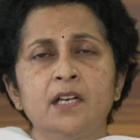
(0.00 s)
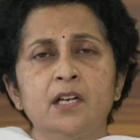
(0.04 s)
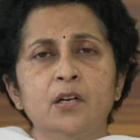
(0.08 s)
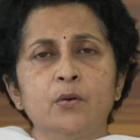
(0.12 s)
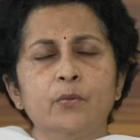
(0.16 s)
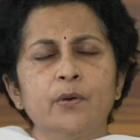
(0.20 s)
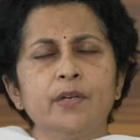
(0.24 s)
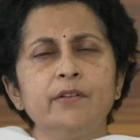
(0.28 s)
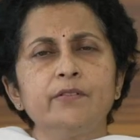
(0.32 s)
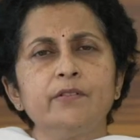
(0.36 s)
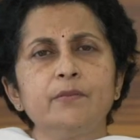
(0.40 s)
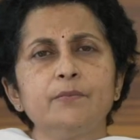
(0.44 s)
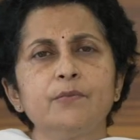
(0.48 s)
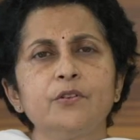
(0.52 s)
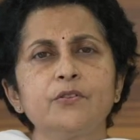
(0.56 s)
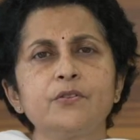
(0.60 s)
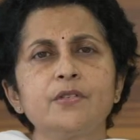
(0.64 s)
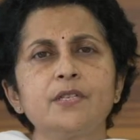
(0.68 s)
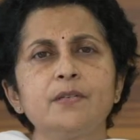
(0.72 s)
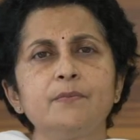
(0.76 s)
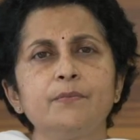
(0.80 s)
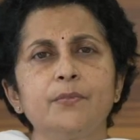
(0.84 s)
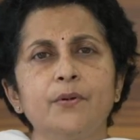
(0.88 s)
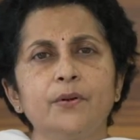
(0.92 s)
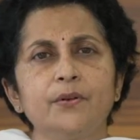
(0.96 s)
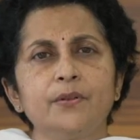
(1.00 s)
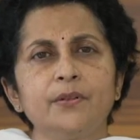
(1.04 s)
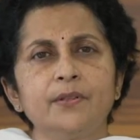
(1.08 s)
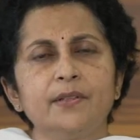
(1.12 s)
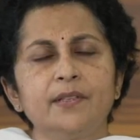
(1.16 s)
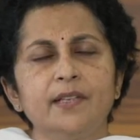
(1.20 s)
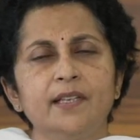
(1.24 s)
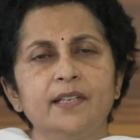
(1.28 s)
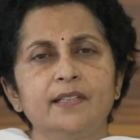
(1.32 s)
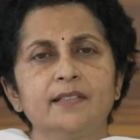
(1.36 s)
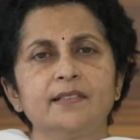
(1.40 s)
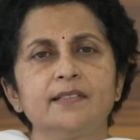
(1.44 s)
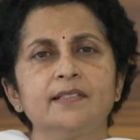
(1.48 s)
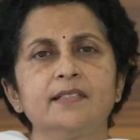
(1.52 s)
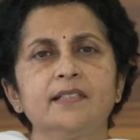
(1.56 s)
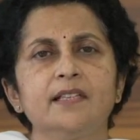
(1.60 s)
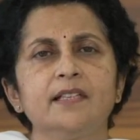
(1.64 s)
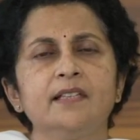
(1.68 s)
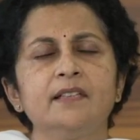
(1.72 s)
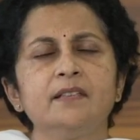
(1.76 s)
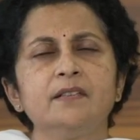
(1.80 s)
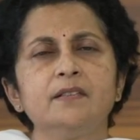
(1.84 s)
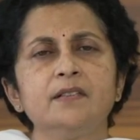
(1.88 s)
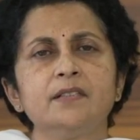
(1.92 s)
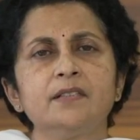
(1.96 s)
One of the most important things
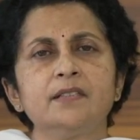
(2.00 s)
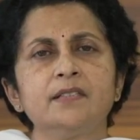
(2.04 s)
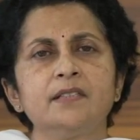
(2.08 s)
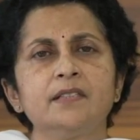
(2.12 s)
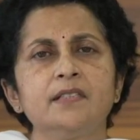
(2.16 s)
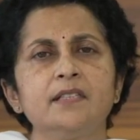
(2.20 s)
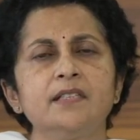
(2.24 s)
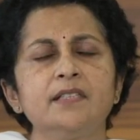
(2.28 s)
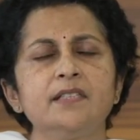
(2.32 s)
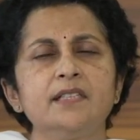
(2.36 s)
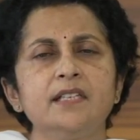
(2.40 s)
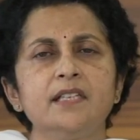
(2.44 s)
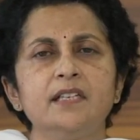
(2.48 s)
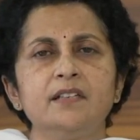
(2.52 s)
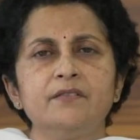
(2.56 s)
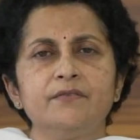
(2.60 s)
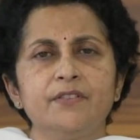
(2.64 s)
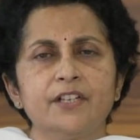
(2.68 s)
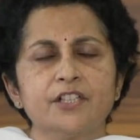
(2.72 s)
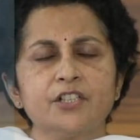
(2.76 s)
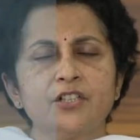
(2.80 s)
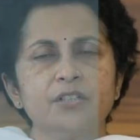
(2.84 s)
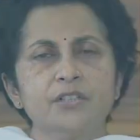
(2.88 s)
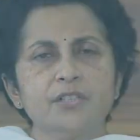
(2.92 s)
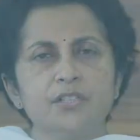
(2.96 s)
in this is the infection